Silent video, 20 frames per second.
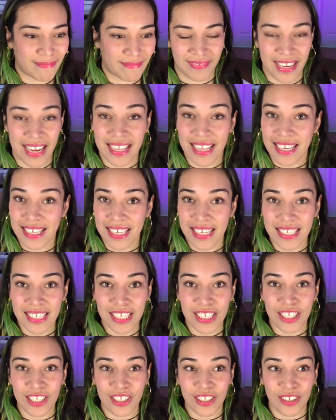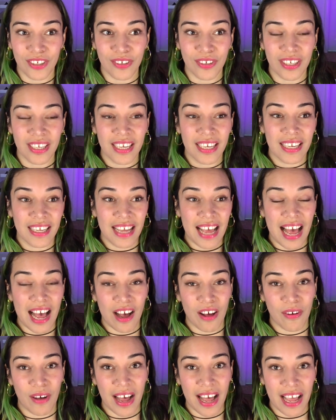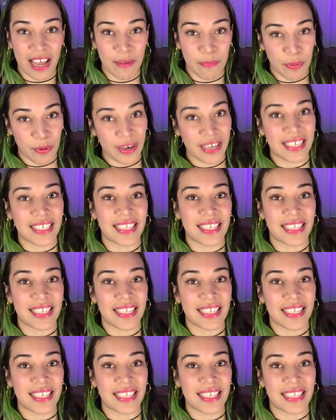And that does include how I print